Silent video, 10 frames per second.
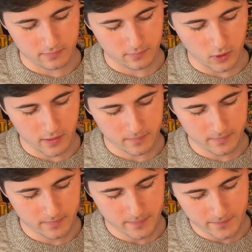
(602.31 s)

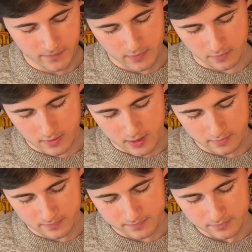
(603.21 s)
1,
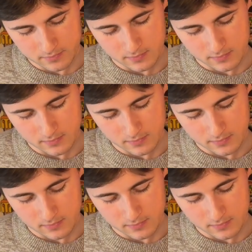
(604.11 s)
3,